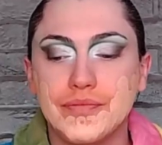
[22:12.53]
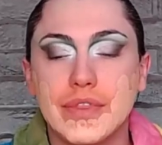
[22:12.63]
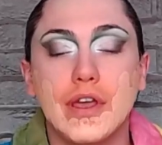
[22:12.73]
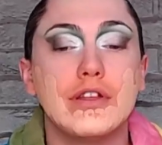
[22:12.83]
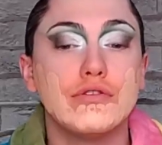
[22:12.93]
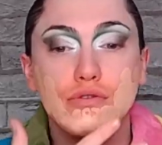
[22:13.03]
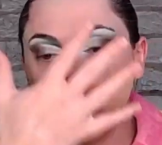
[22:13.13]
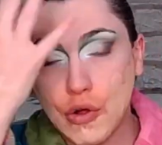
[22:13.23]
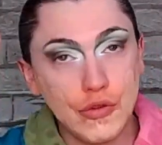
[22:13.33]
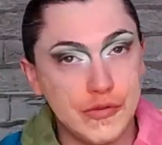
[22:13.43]
now, I don't do it
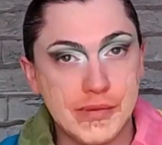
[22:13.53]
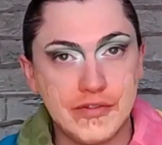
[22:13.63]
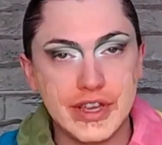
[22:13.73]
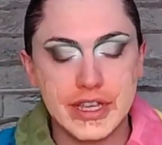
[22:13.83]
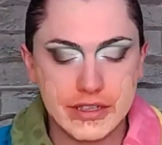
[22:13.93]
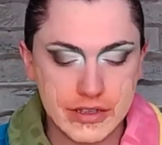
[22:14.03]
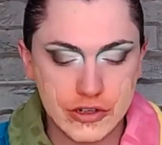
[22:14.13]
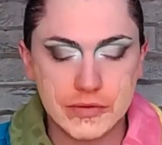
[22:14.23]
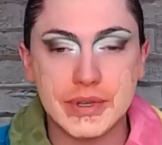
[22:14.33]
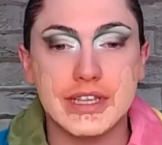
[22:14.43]
all over my face,
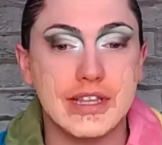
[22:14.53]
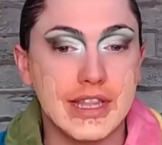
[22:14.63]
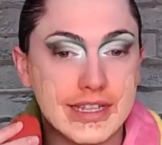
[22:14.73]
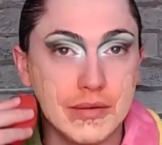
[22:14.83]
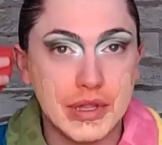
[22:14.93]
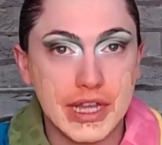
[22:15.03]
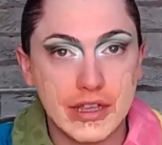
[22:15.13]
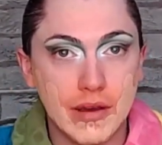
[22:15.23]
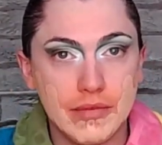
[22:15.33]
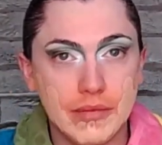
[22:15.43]
just because I like to blend
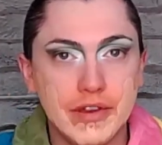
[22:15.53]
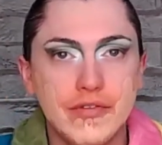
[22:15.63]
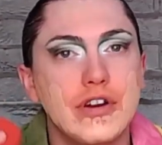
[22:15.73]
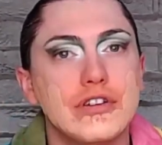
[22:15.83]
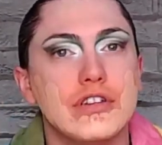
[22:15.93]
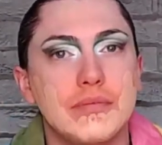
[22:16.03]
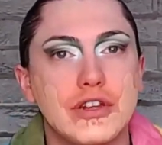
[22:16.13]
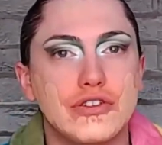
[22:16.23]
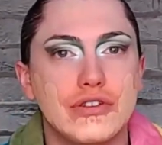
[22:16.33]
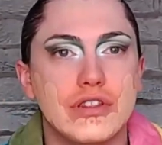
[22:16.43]
up the way first to make
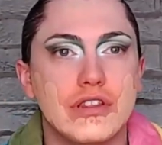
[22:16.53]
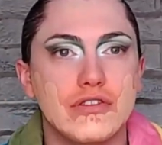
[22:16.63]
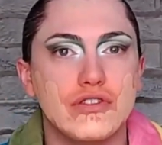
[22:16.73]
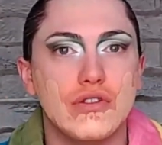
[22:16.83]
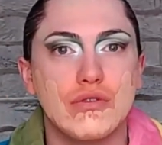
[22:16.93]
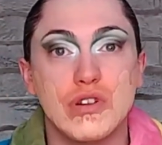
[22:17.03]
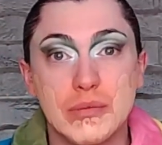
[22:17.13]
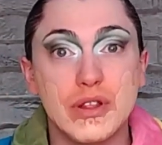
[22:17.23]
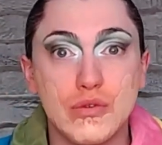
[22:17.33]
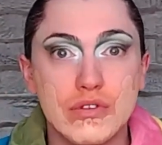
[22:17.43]
sure that there's not going to be
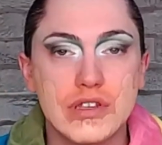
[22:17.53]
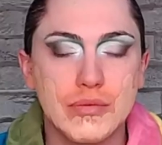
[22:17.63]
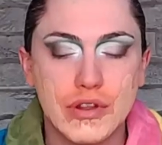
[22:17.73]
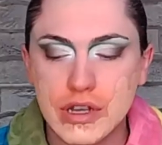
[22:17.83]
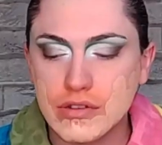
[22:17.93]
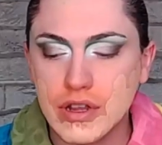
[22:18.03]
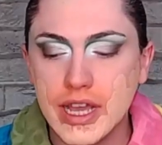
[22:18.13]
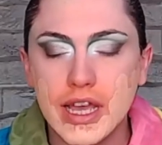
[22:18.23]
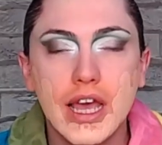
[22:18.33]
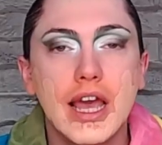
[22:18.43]
loads of product on it.
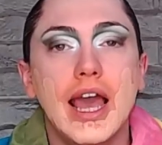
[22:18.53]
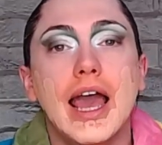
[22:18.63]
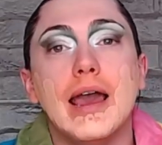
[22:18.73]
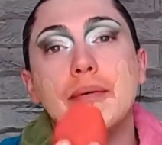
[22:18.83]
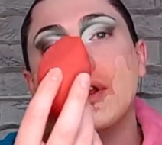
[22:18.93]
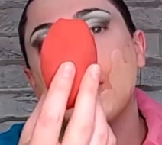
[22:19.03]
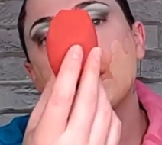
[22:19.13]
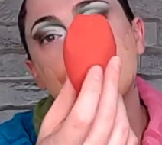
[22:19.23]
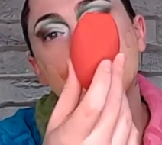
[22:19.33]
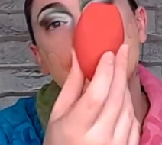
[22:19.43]
And
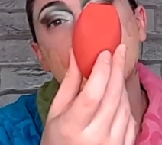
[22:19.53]
also just a